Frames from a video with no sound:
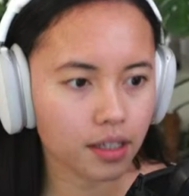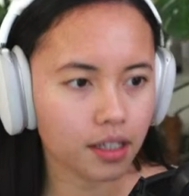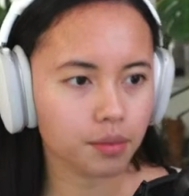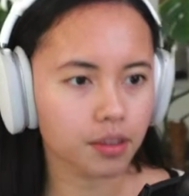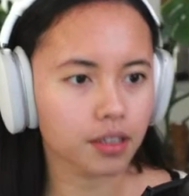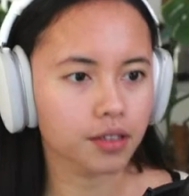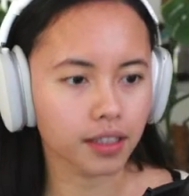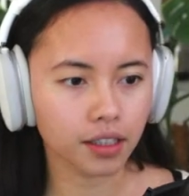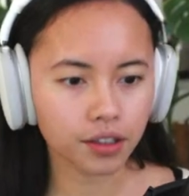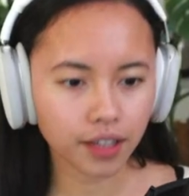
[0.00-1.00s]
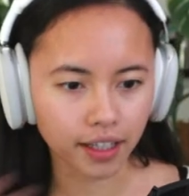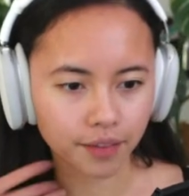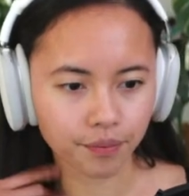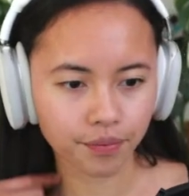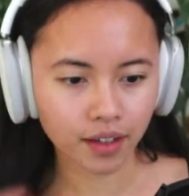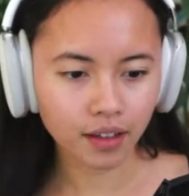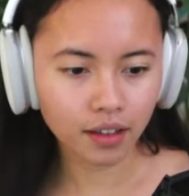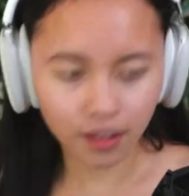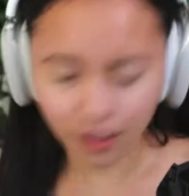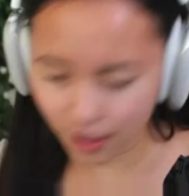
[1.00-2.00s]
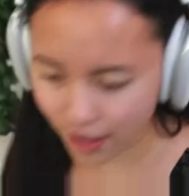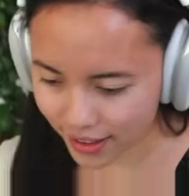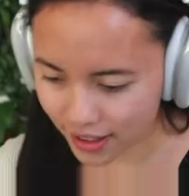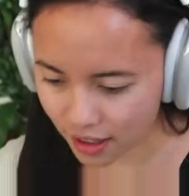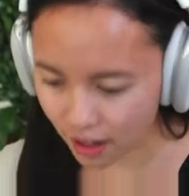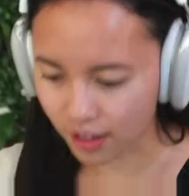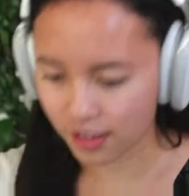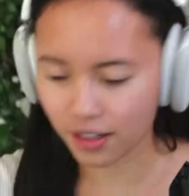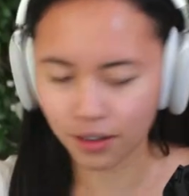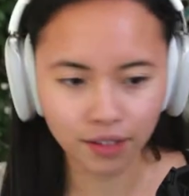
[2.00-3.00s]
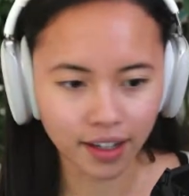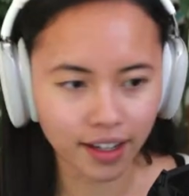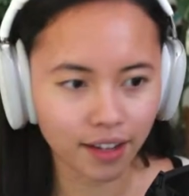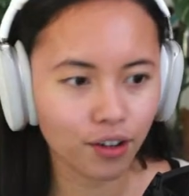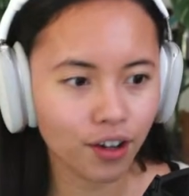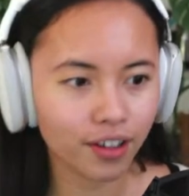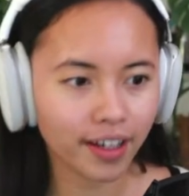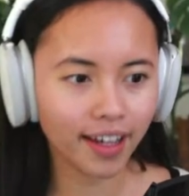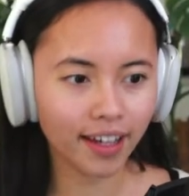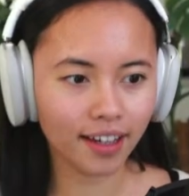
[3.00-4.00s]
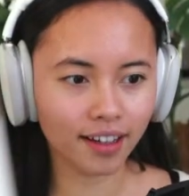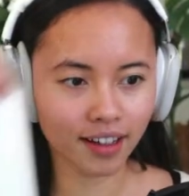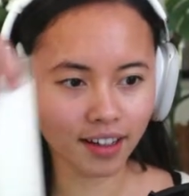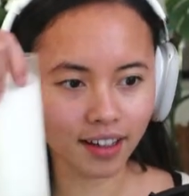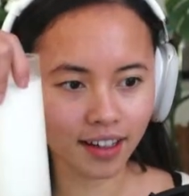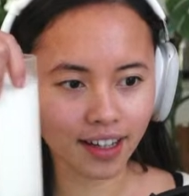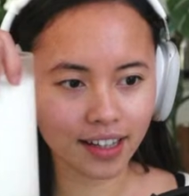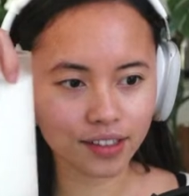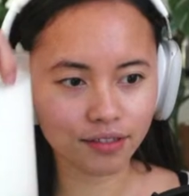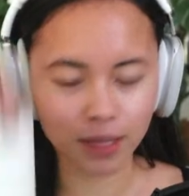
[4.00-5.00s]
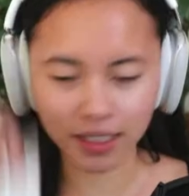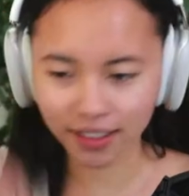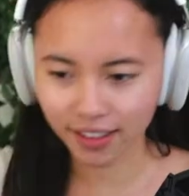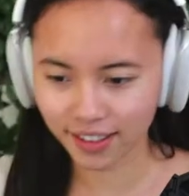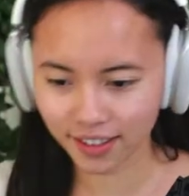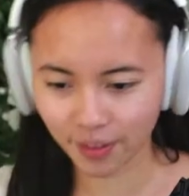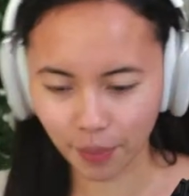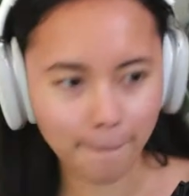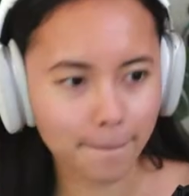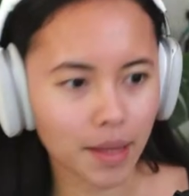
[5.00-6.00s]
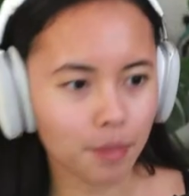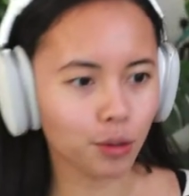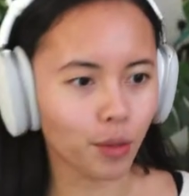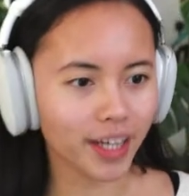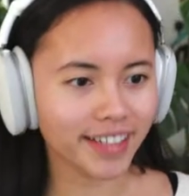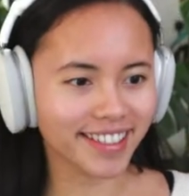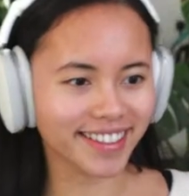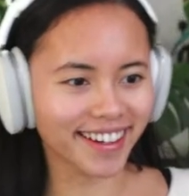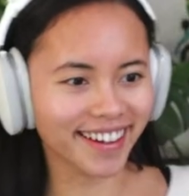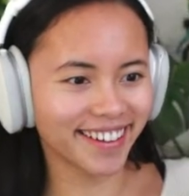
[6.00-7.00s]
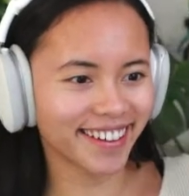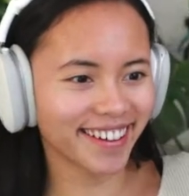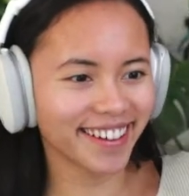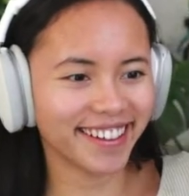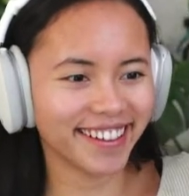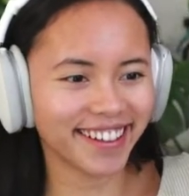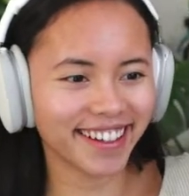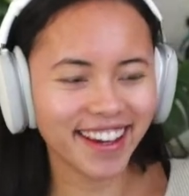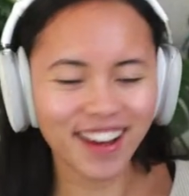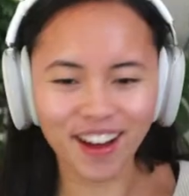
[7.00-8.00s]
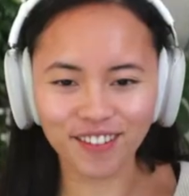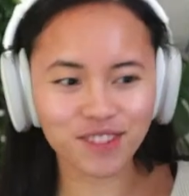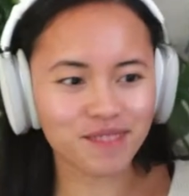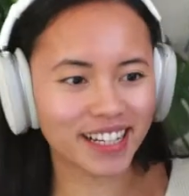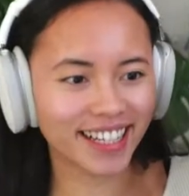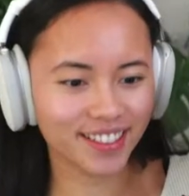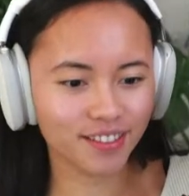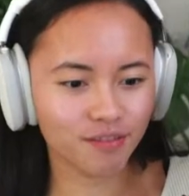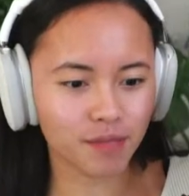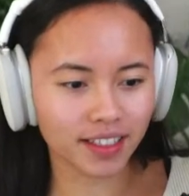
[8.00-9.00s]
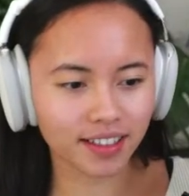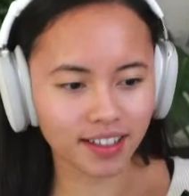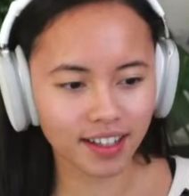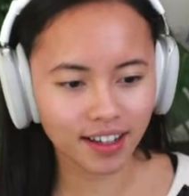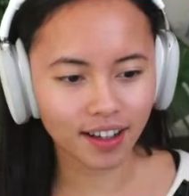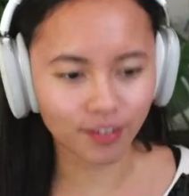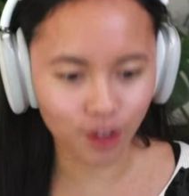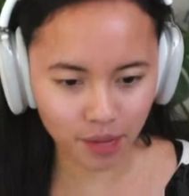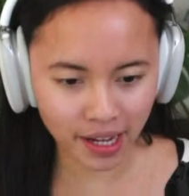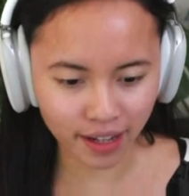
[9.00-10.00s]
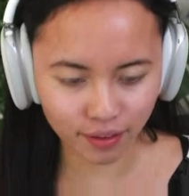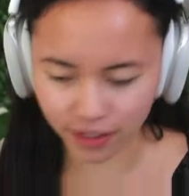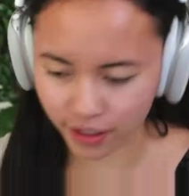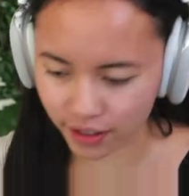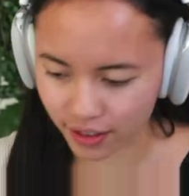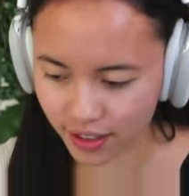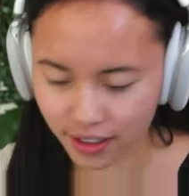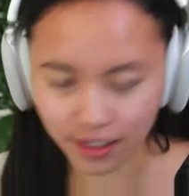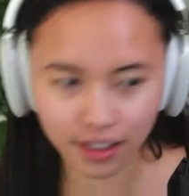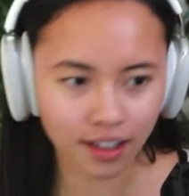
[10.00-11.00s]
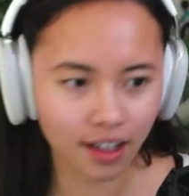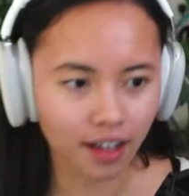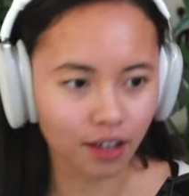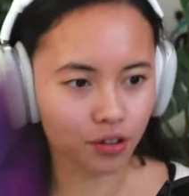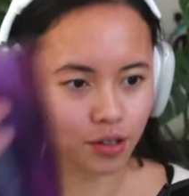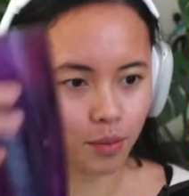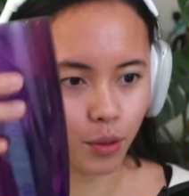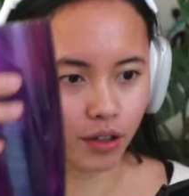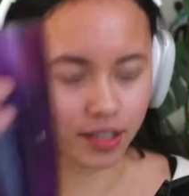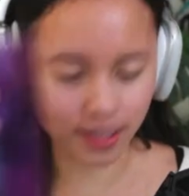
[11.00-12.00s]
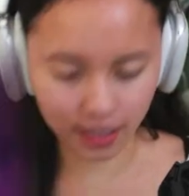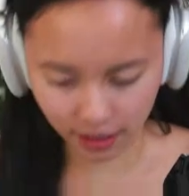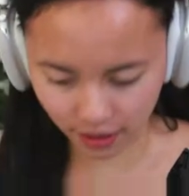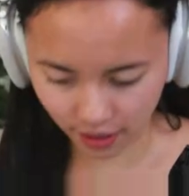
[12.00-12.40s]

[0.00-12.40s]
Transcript: going. Okay, let's start. Right, I've got a glass of milk. I'm all white today. I've got my glass of milk. I've got my headphones. I've got some water.